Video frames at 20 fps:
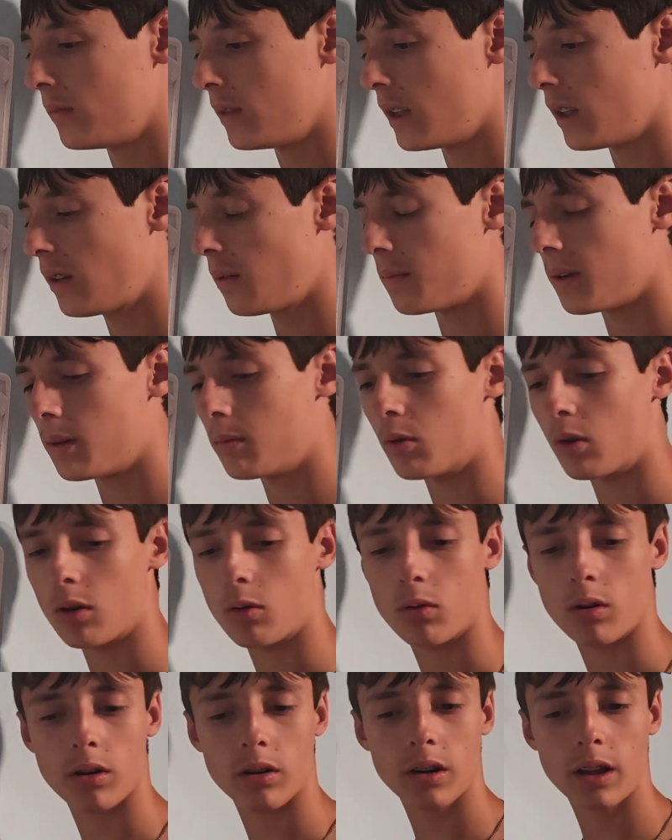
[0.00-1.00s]
That's a big boy
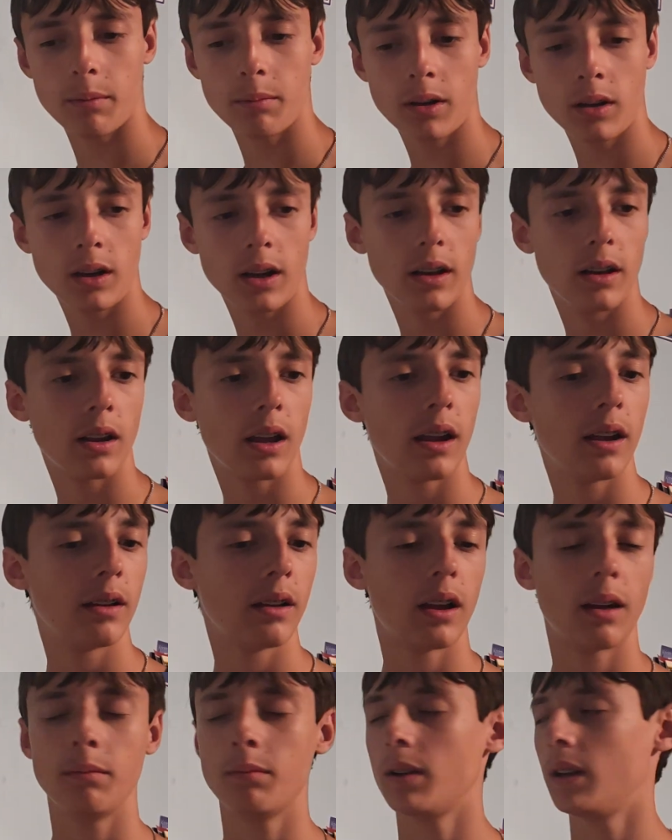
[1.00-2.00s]
word. I
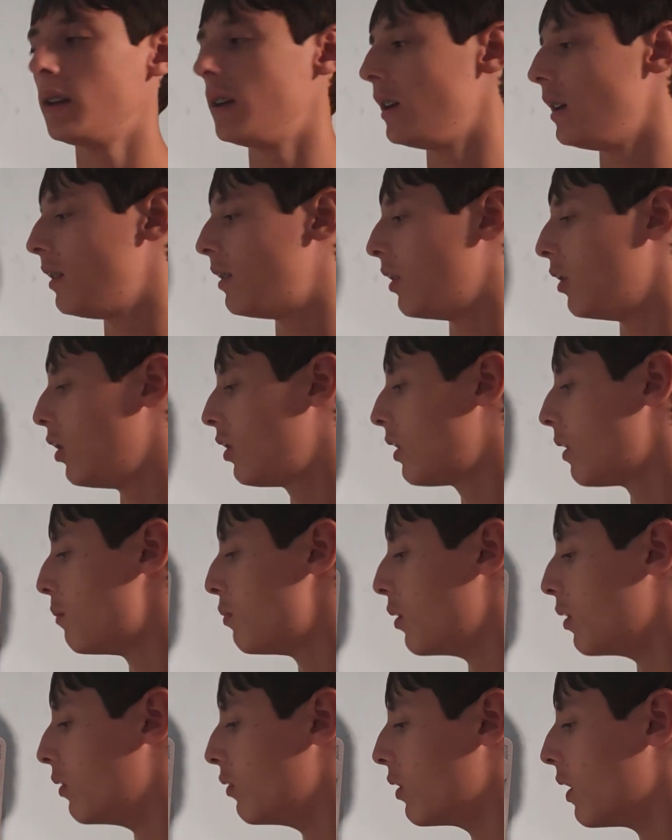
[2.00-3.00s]
might need to look
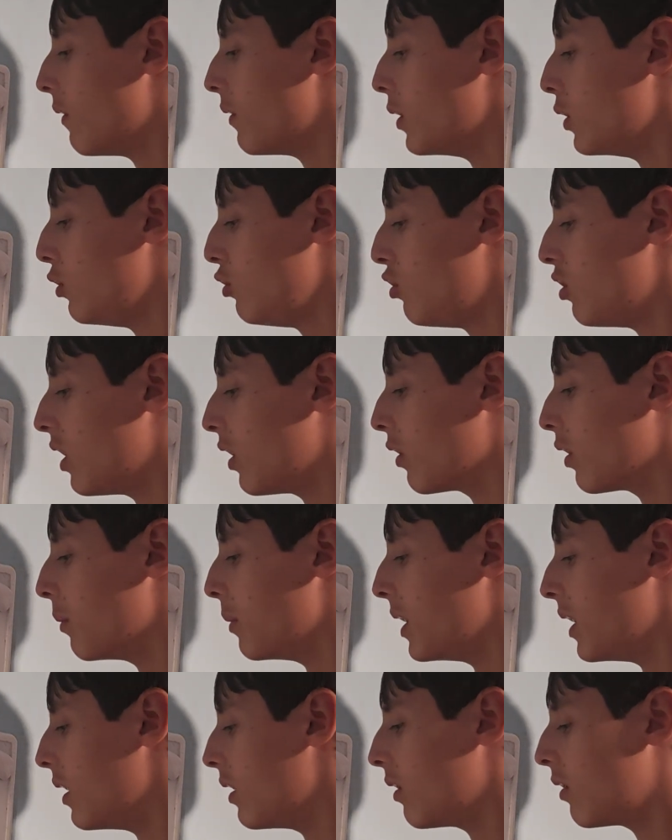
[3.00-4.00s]
up what revolutionary
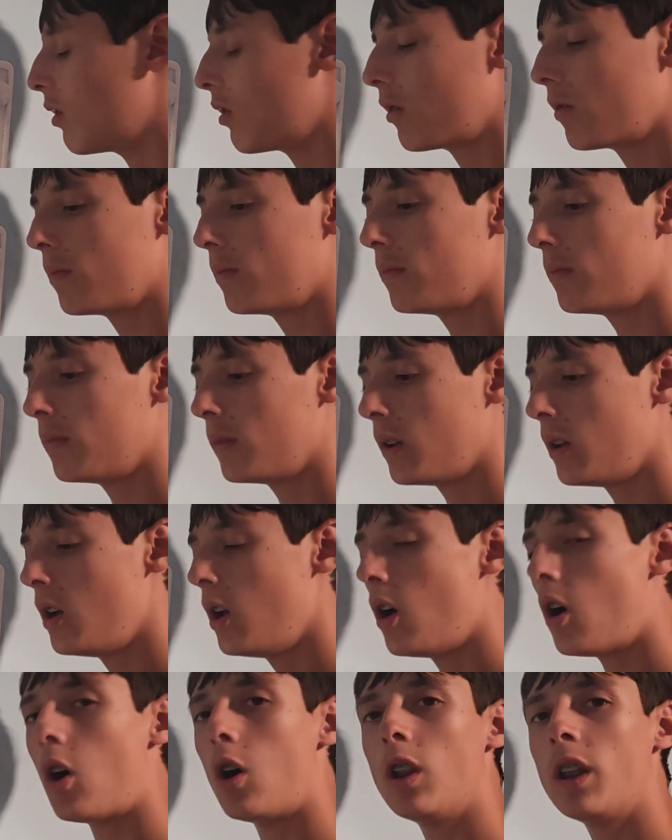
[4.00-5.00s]
means.
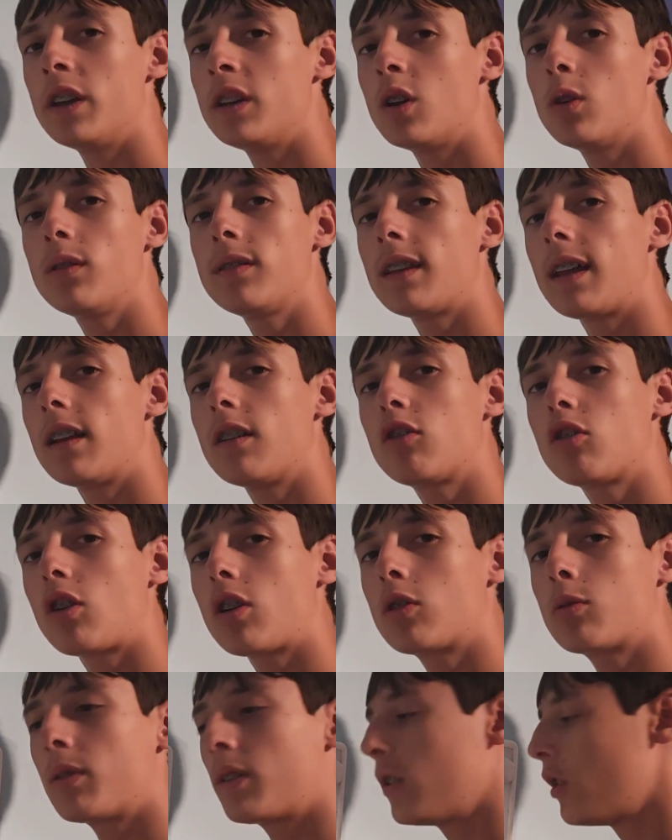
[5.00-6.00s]
All I know is that it
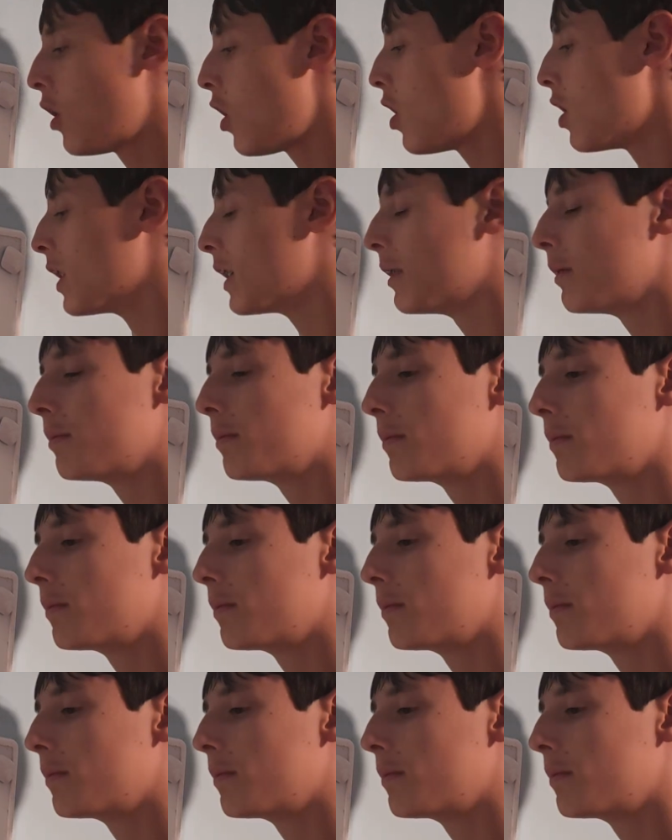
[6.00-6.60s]
starts with an R.